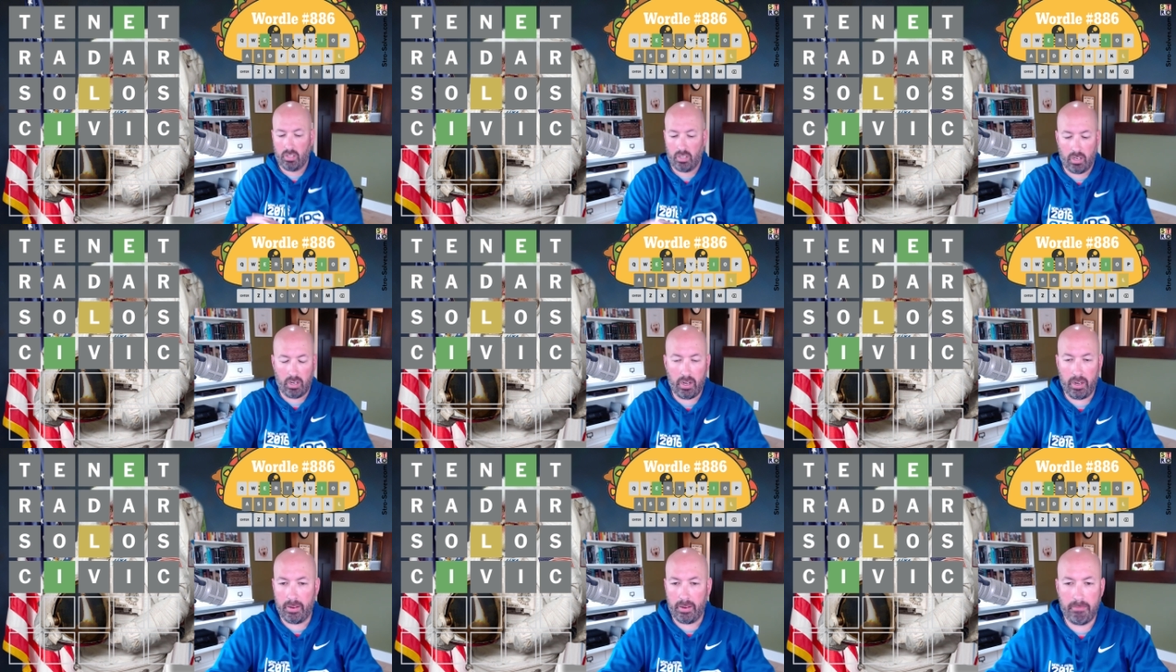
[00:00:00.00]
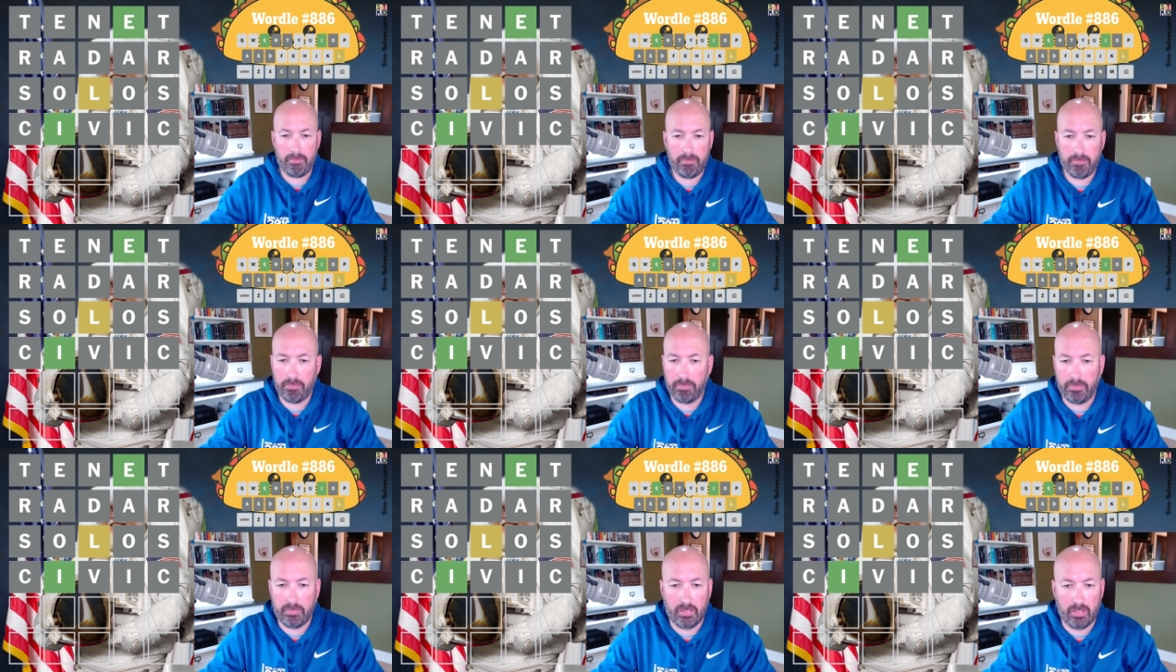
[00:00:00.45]
All right,
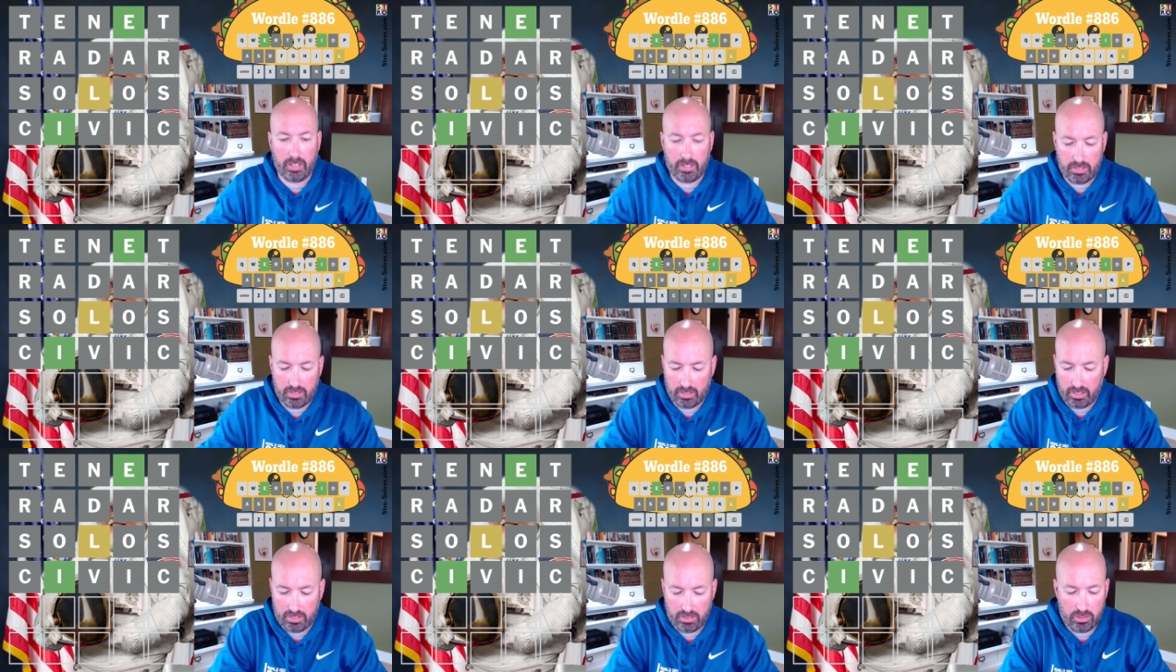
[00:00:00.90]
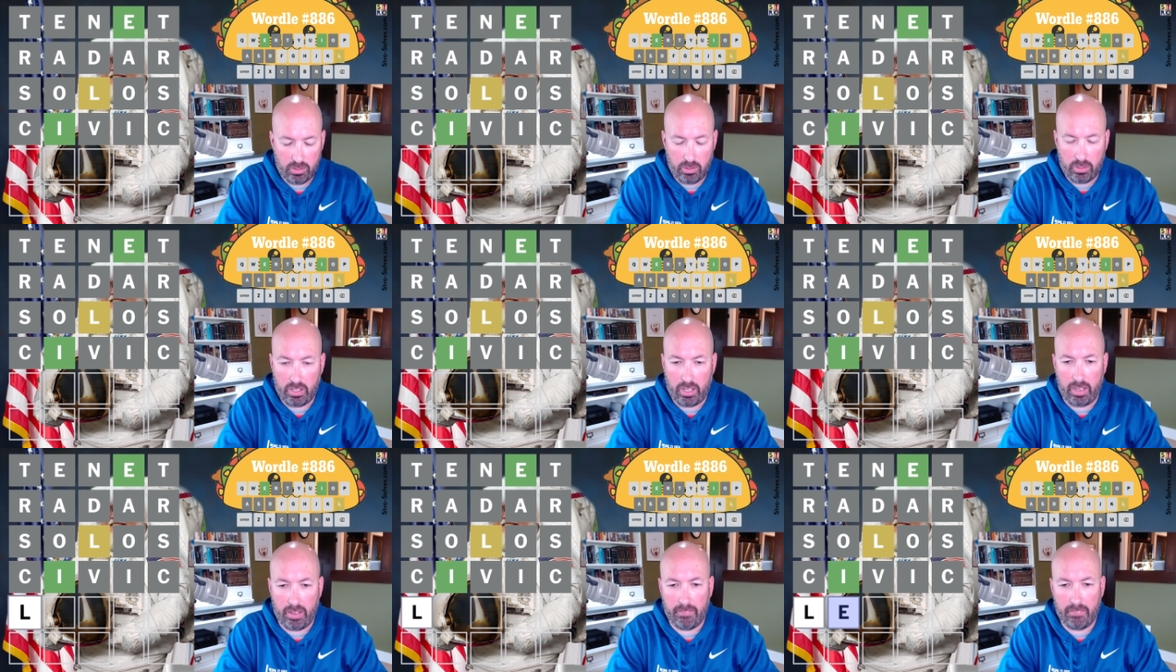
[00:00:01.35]
let's let's do
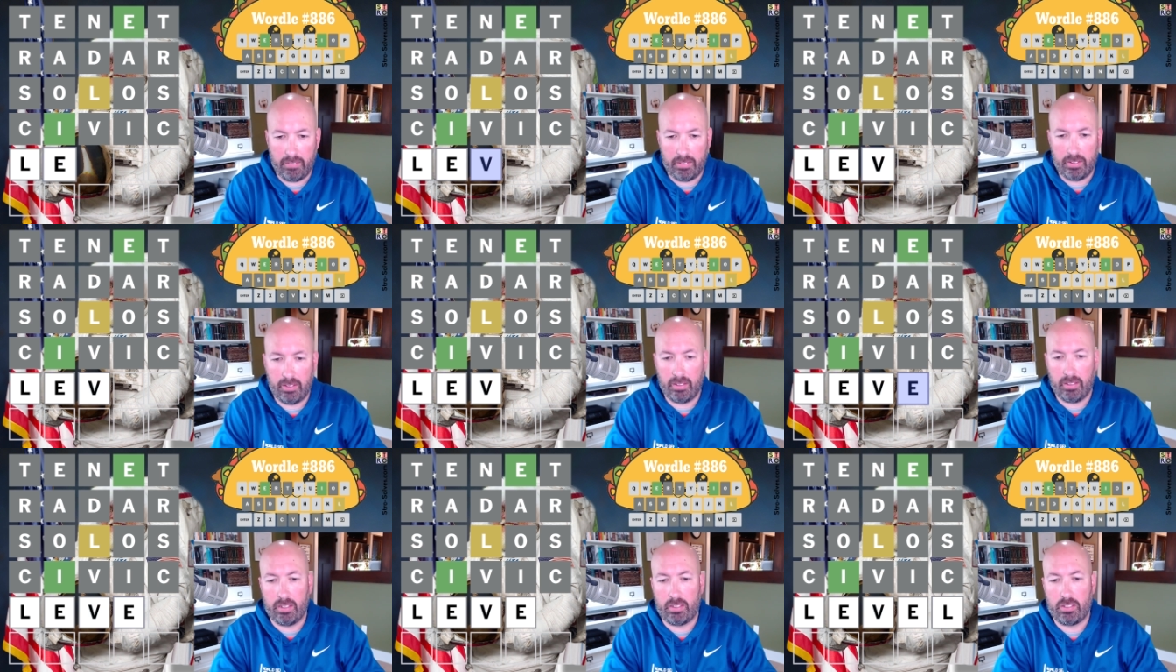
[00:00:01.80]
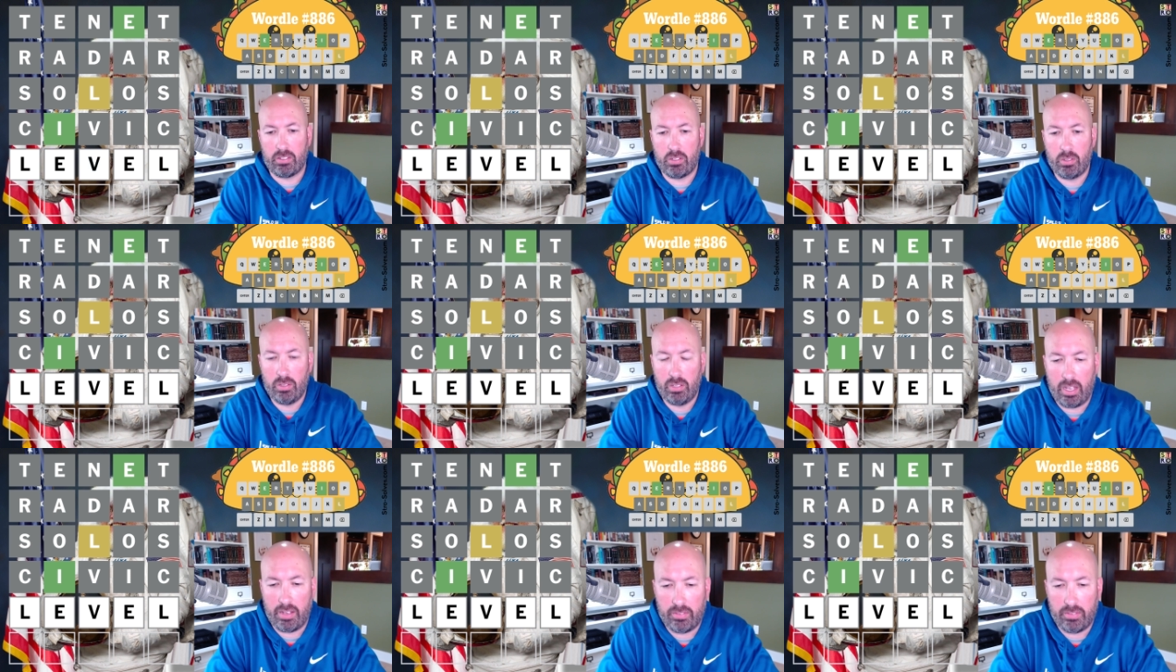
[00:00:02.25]
that. Let's
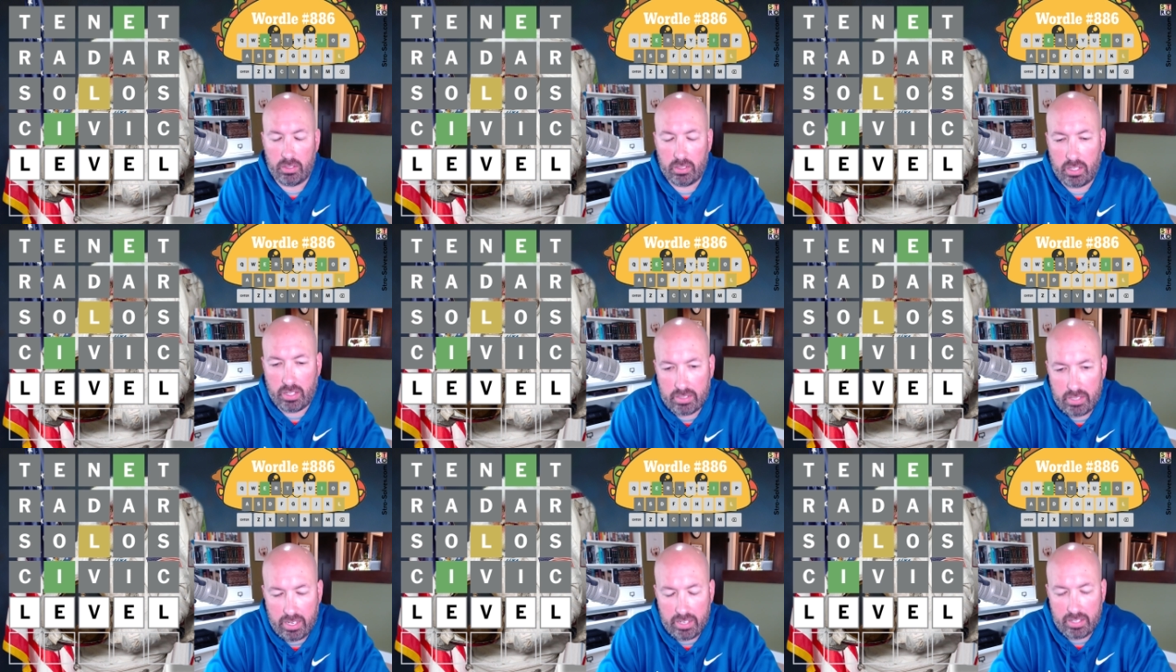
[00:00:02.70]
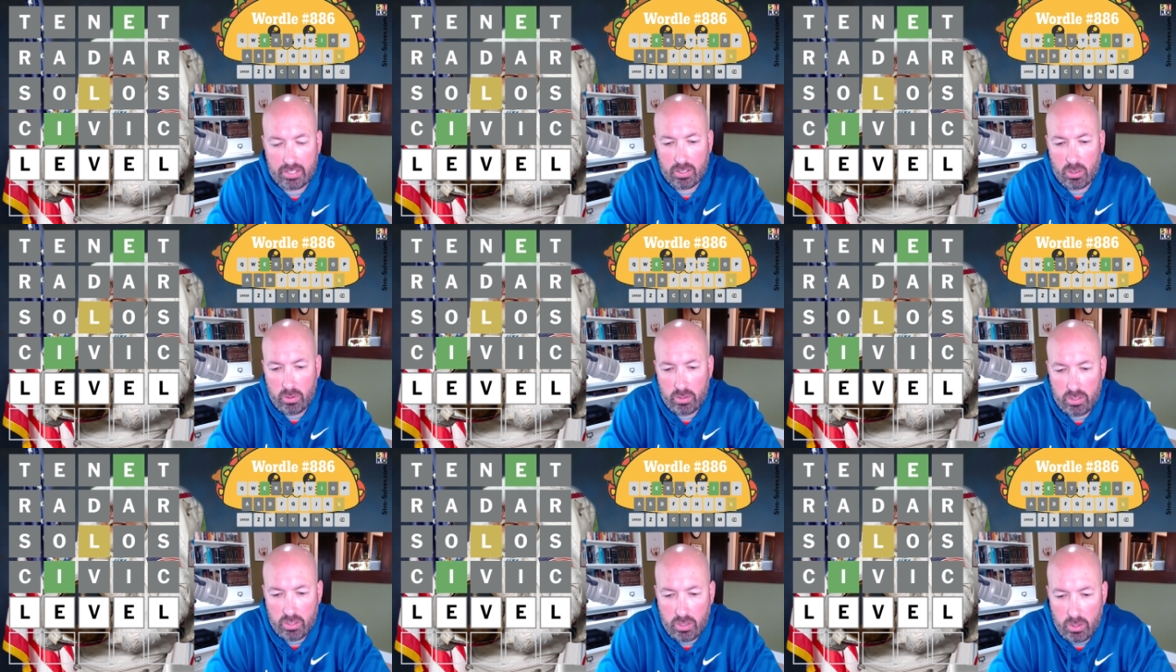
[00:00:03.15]
do level, because I
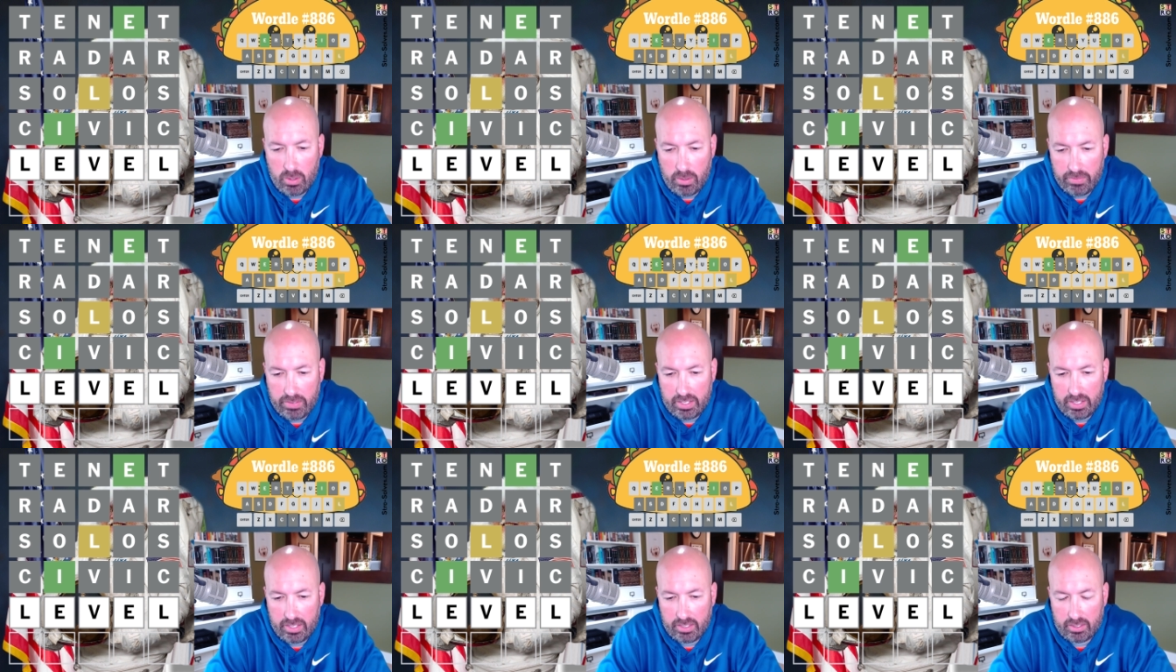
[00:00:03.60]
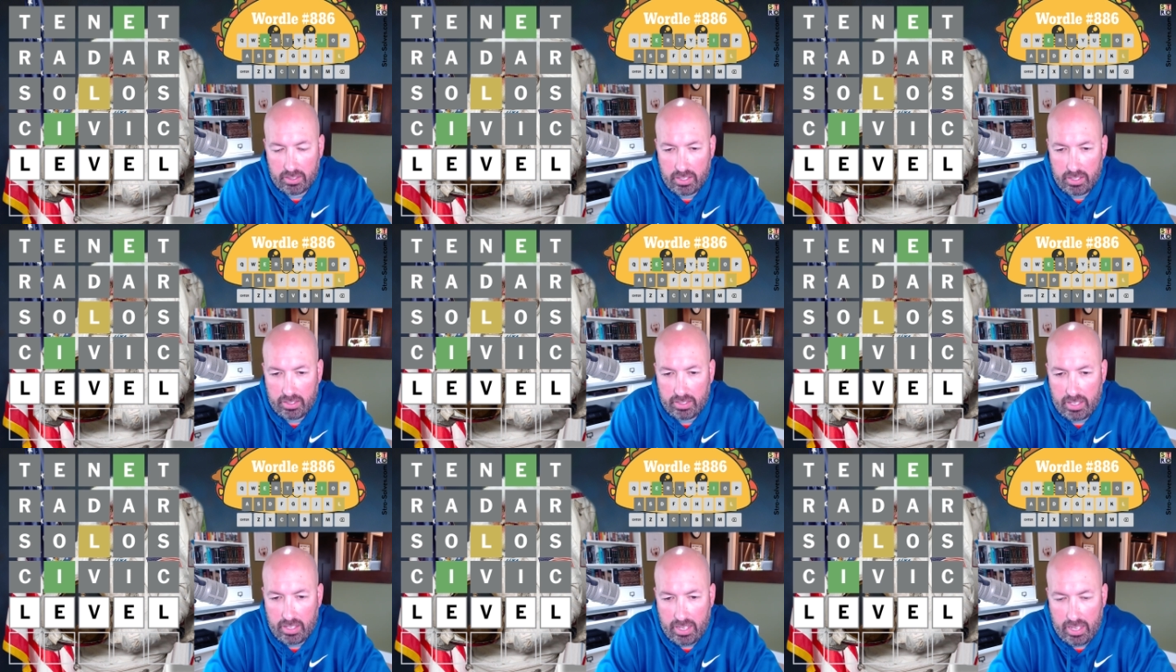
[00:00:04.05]
don't know of
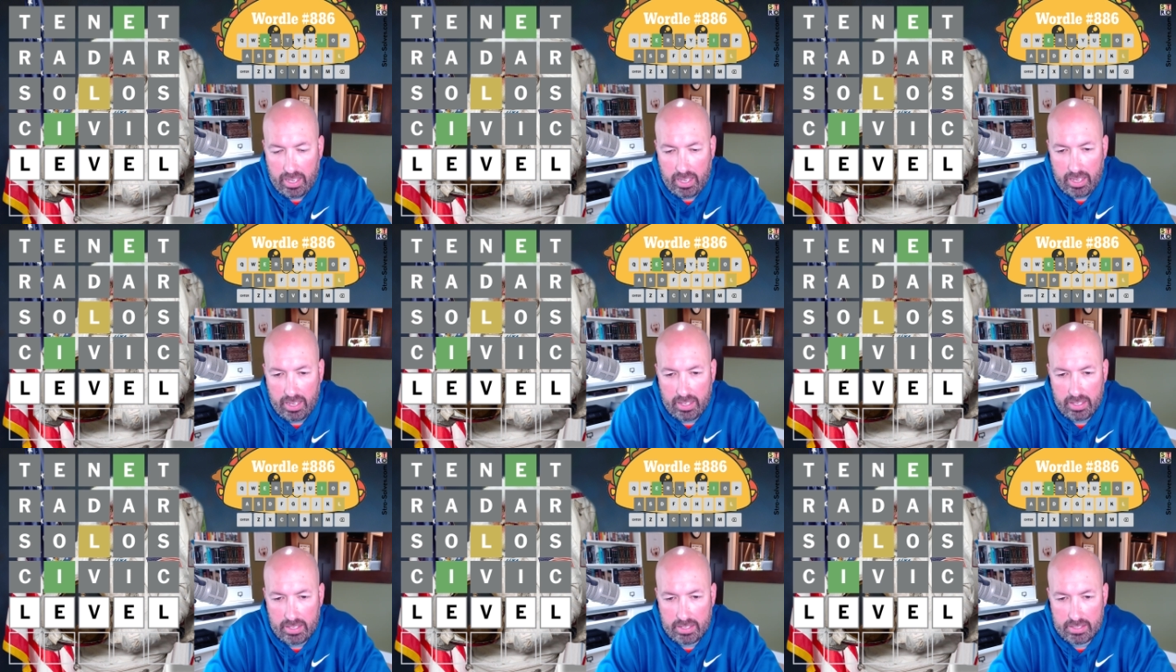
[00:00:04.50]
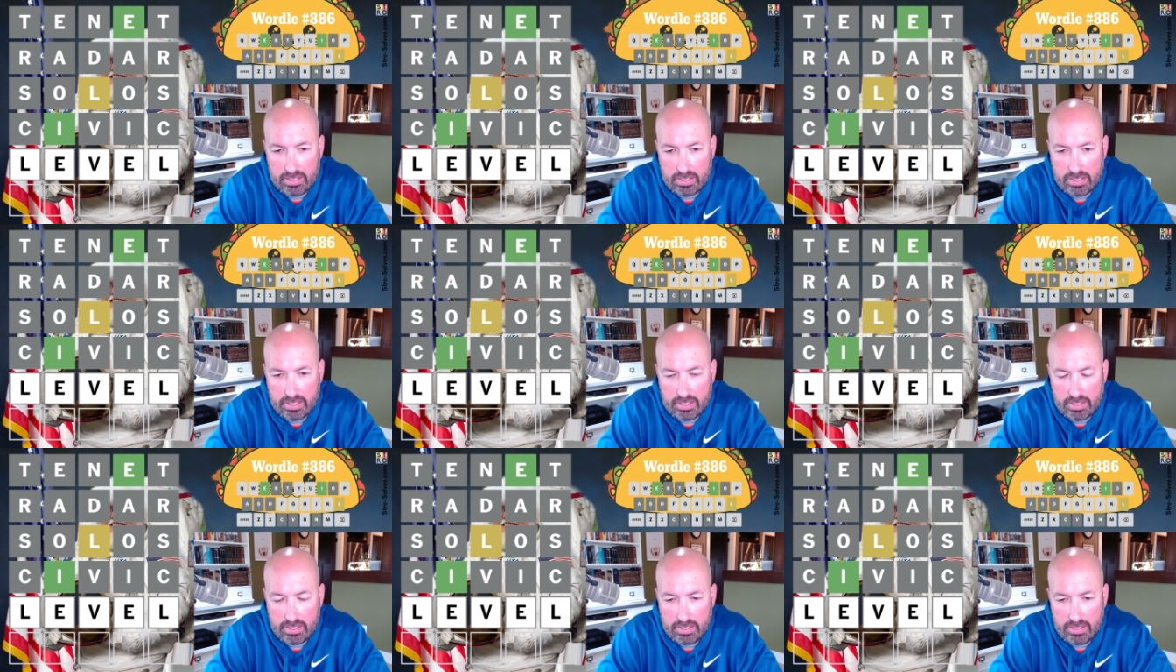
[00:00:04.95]
anything that
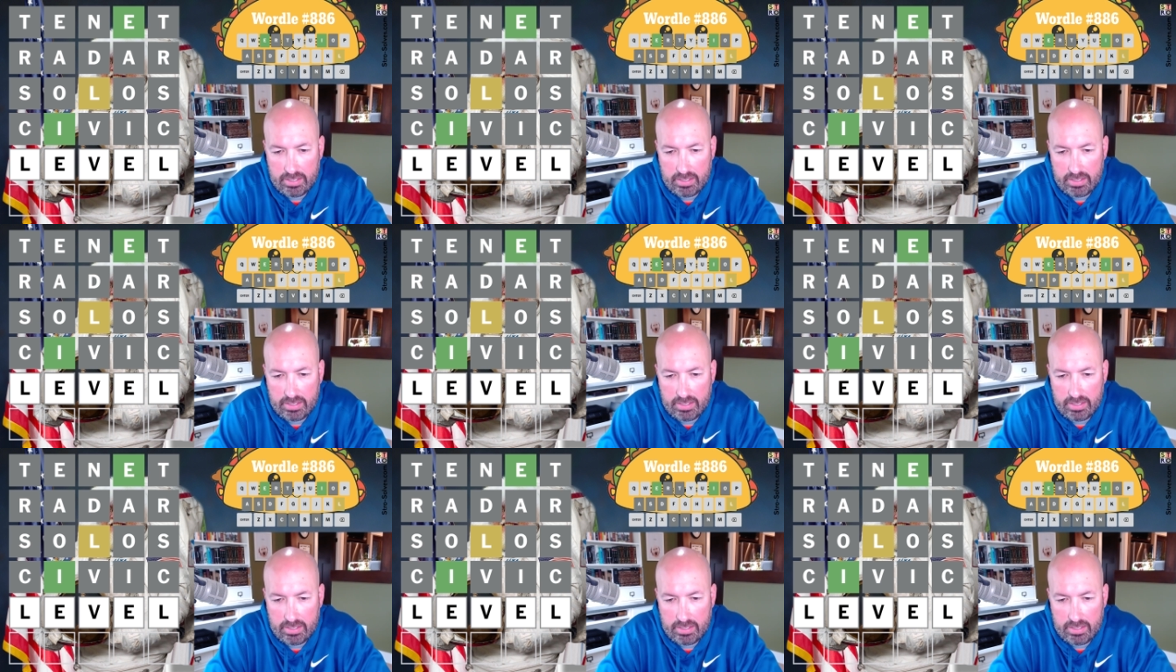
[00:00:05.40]
has